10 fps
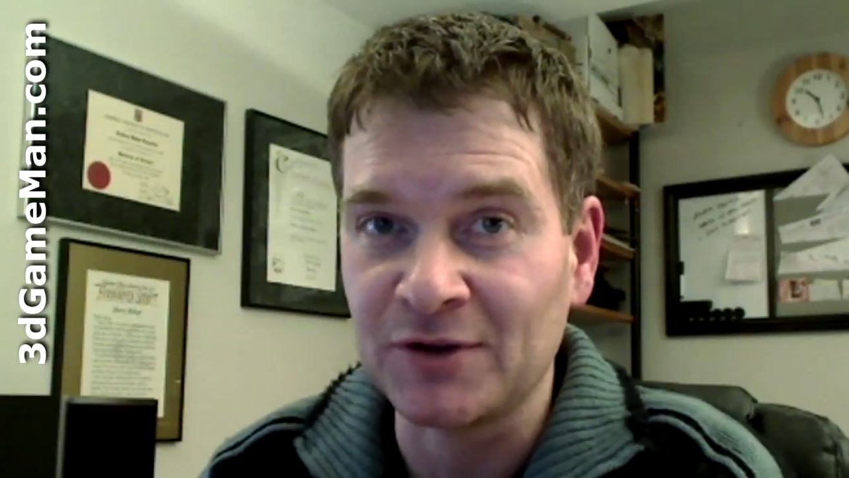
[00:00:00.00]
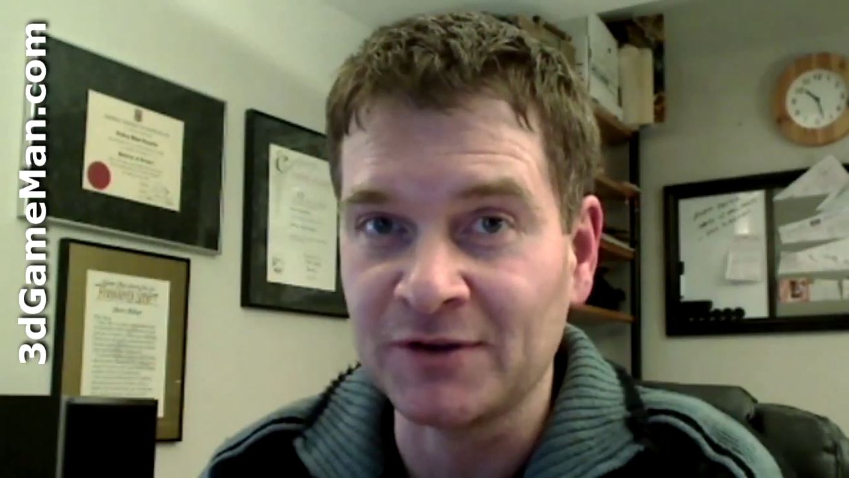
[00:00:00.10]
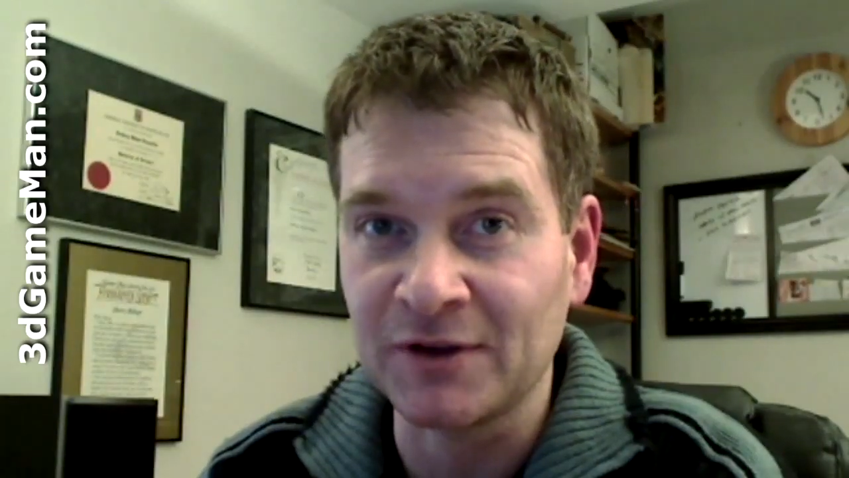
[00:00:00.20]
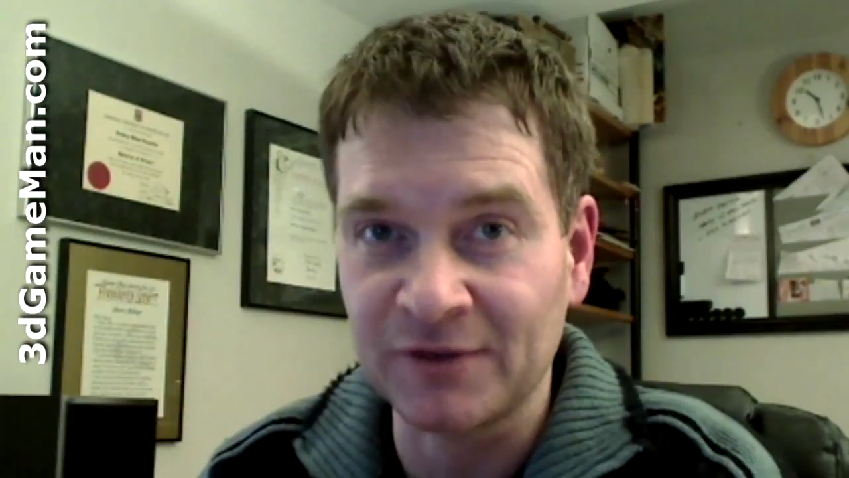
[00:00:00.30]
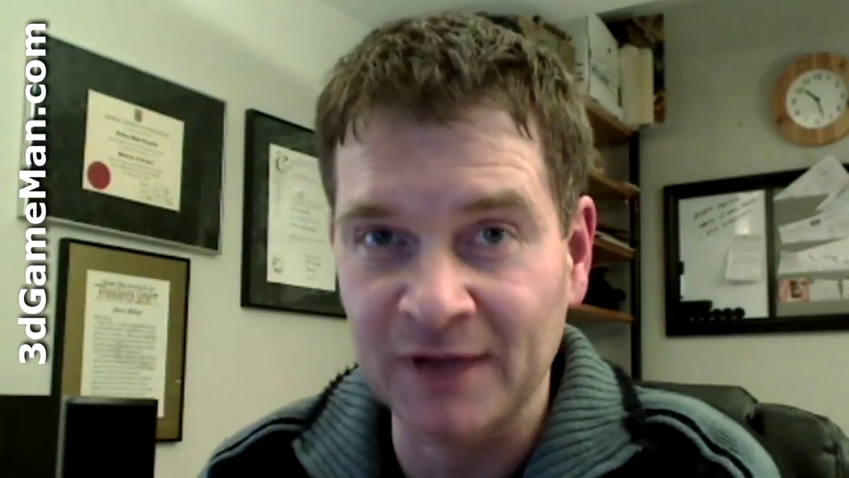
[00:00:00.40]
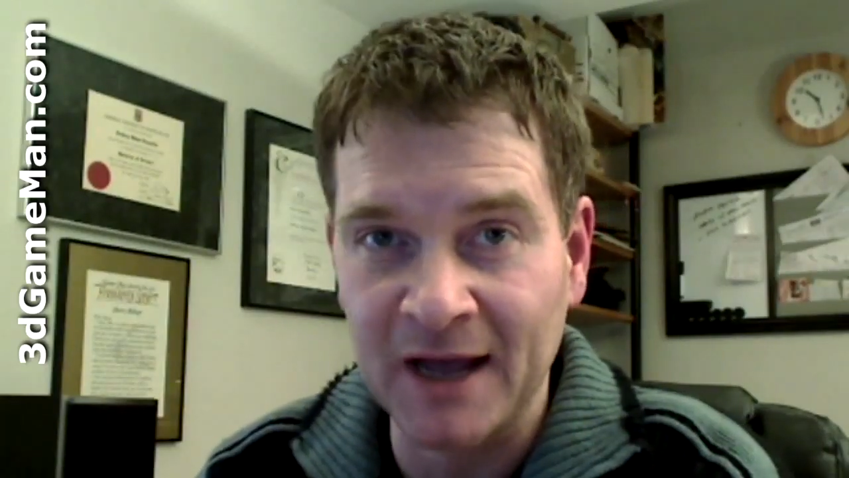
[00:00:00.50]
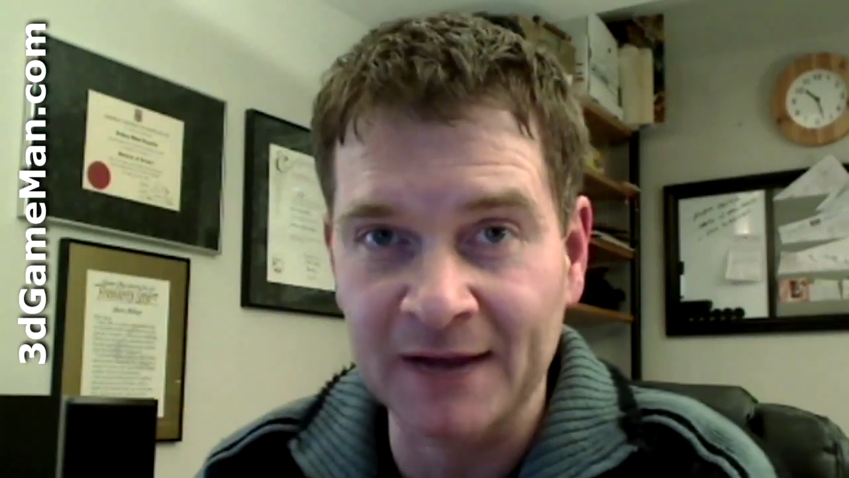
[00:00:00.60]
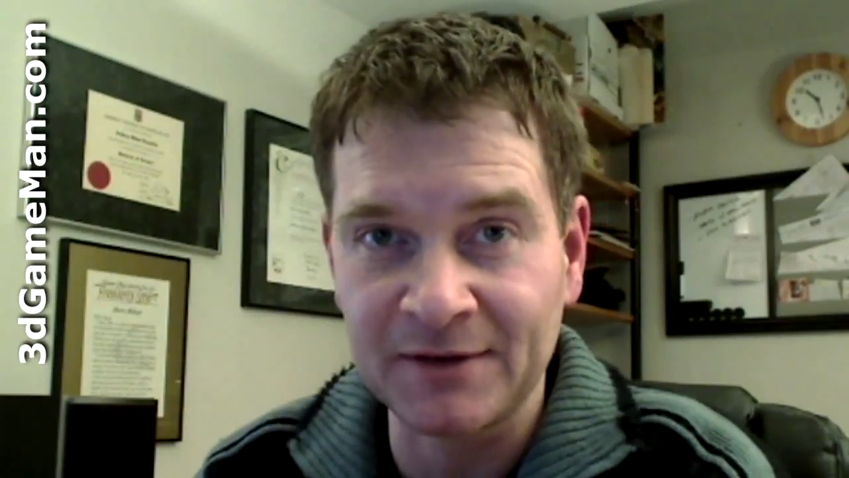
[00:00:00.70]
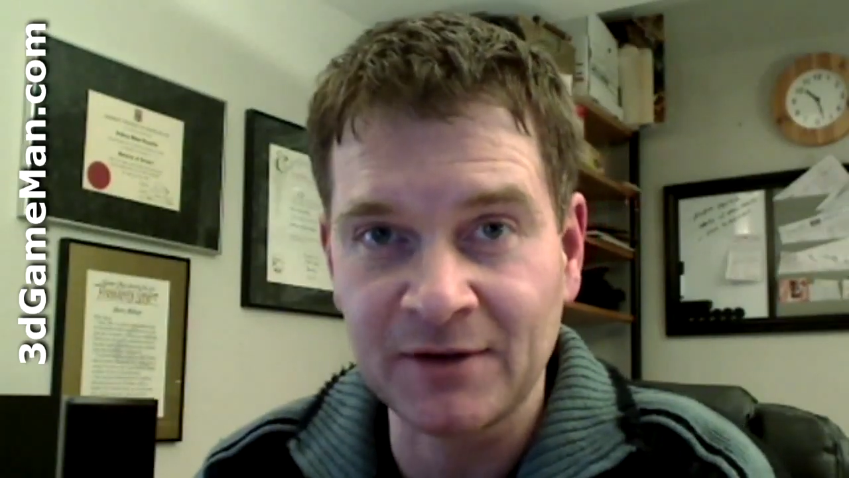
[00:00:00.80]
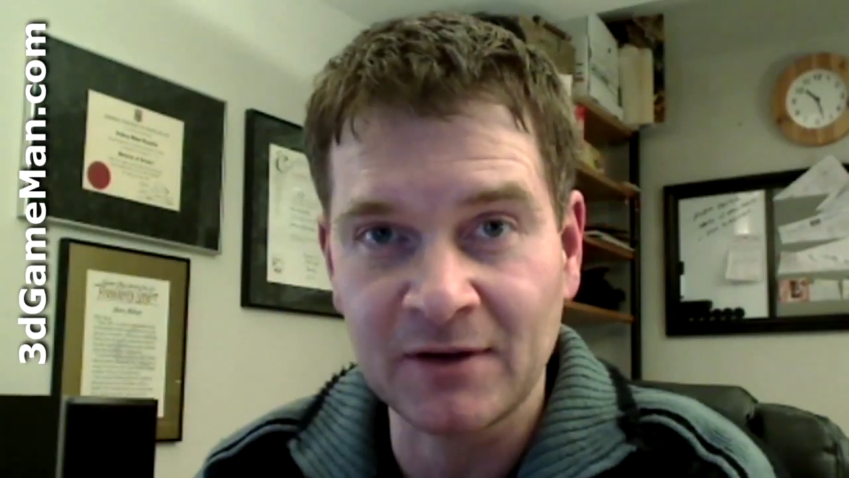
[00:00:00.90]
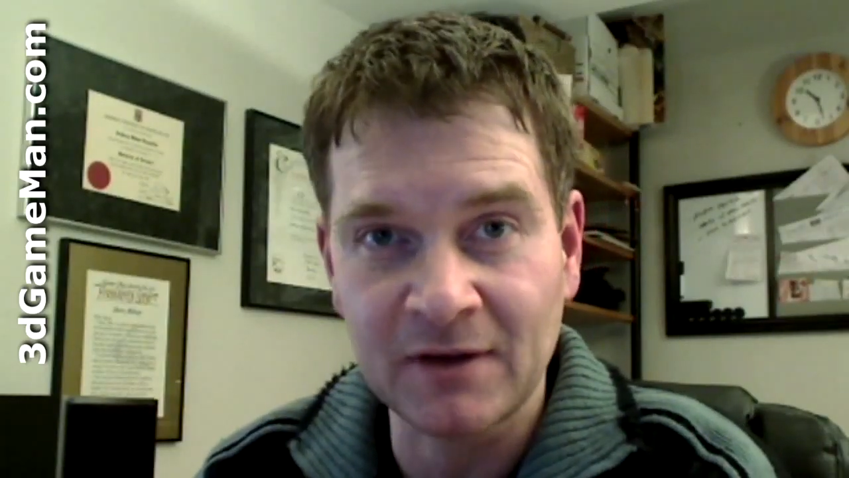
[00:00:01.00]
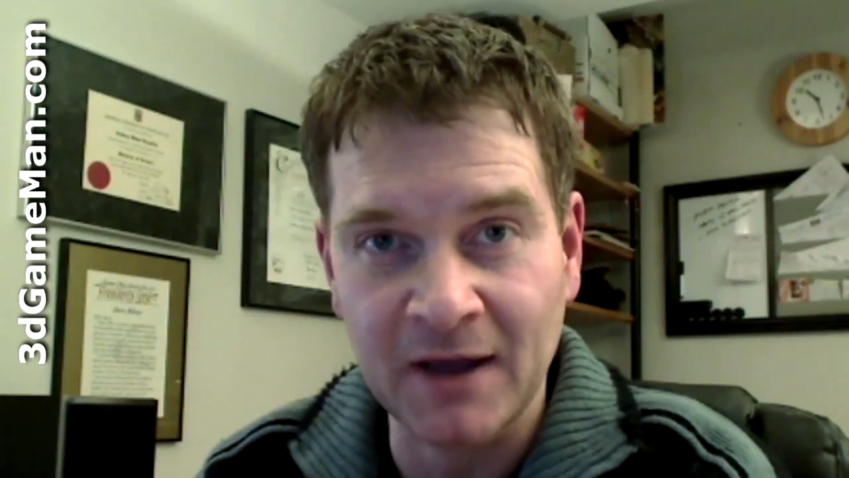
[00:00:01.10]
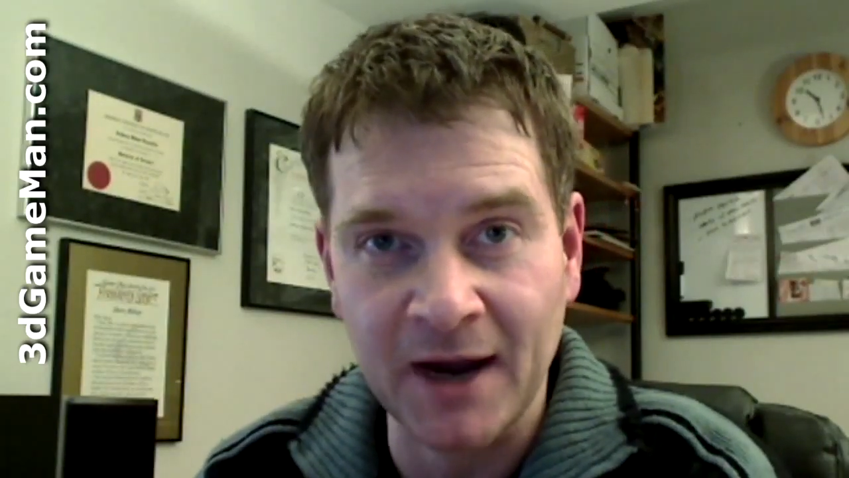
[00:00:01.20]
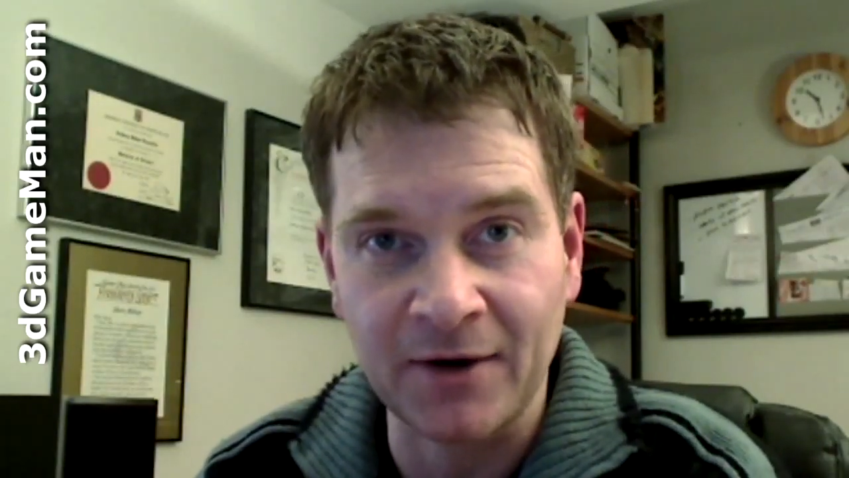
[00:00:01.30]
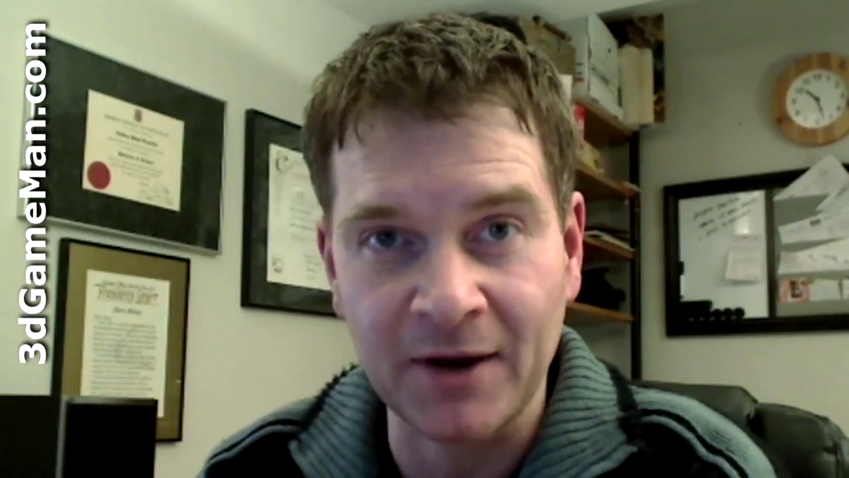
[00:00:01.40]
does not
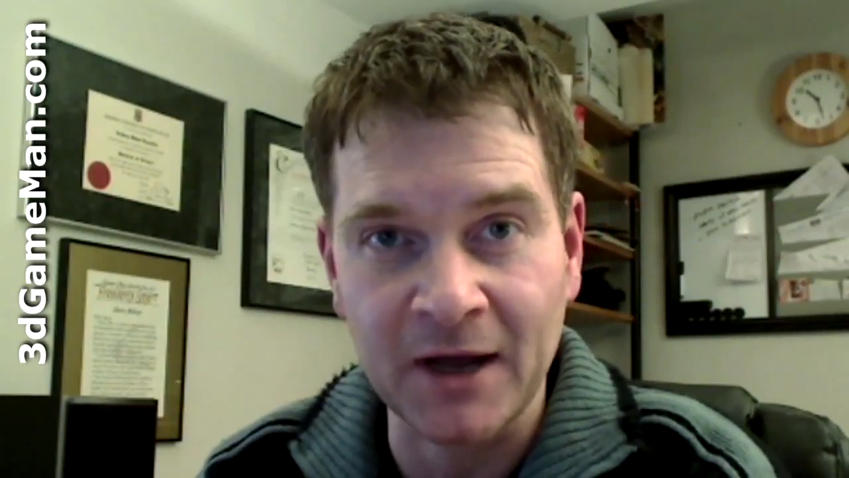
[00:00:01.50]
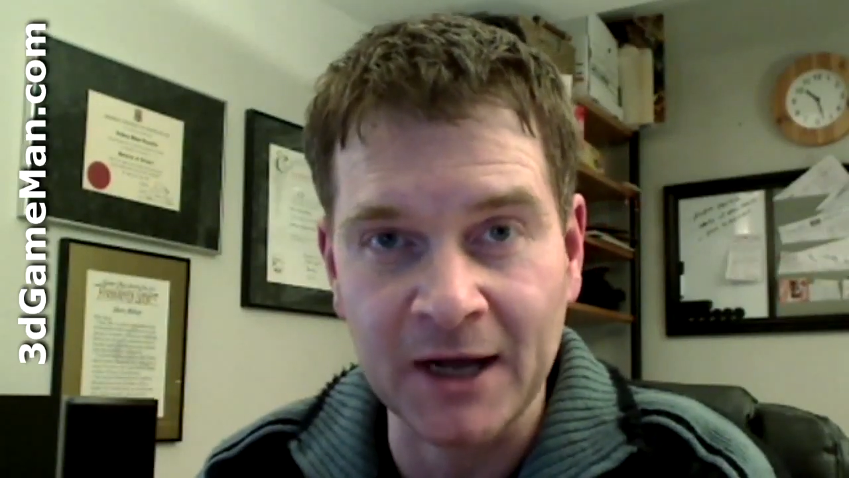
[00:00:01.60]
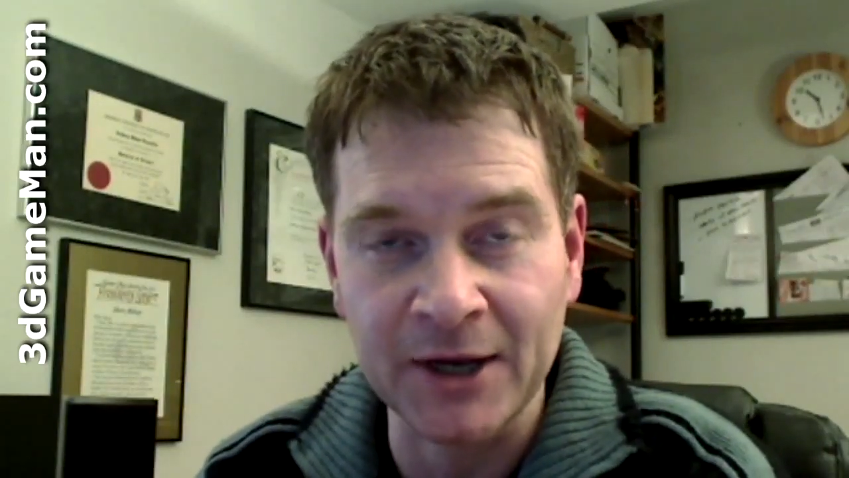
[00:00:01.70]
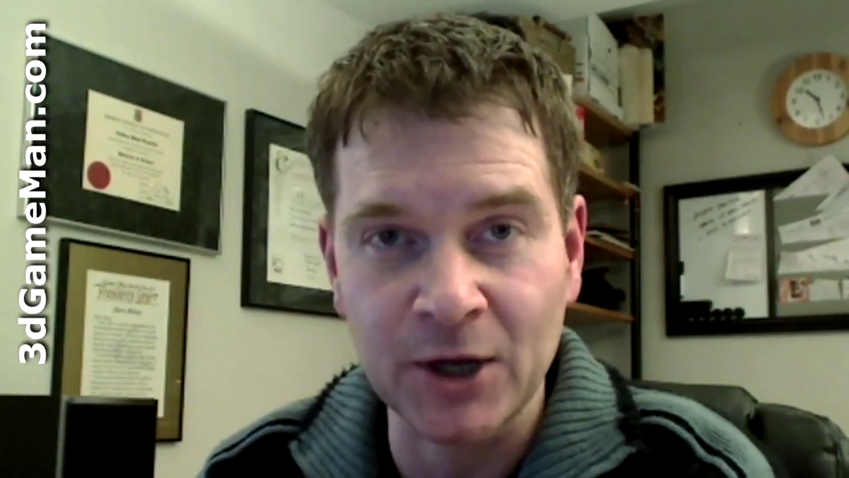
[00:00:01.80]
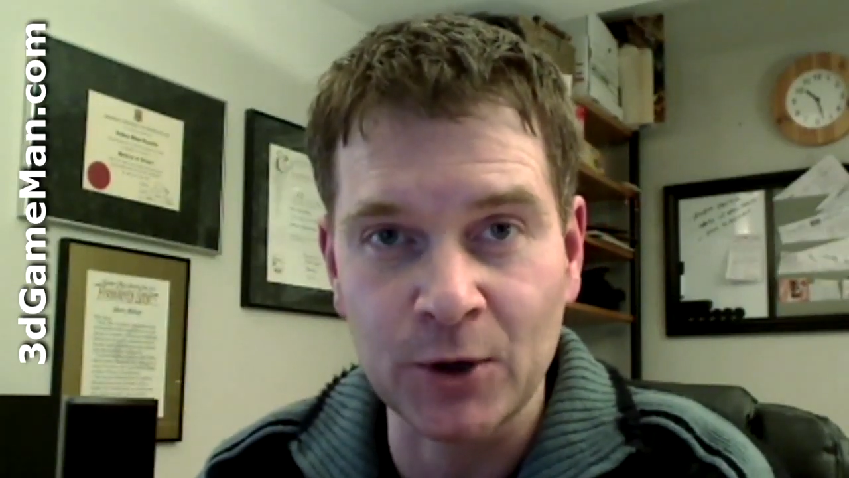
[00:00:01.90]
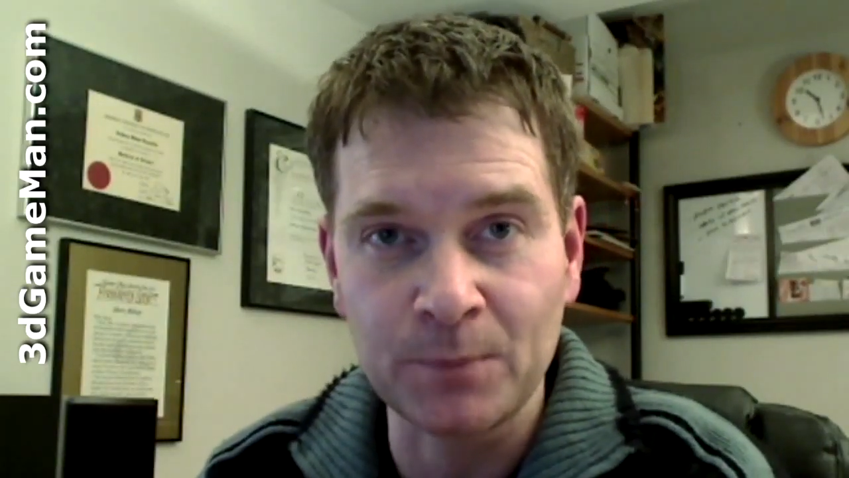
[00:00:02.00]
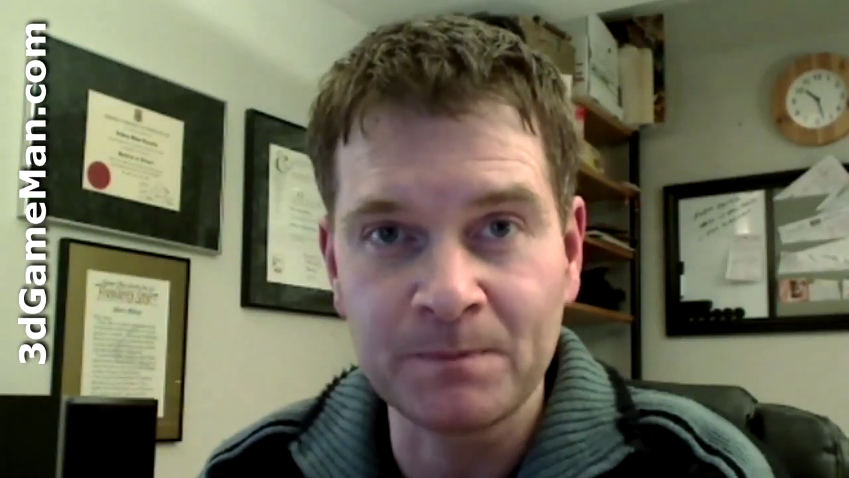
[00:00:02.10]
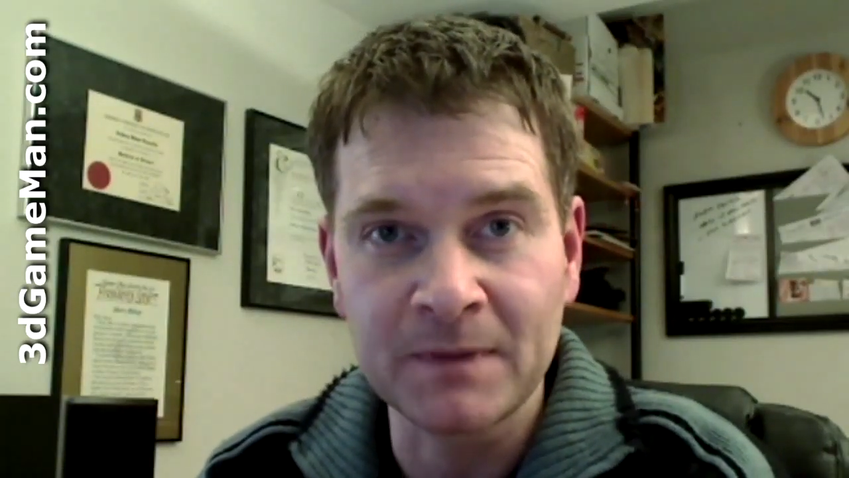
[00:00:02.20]
carry audio.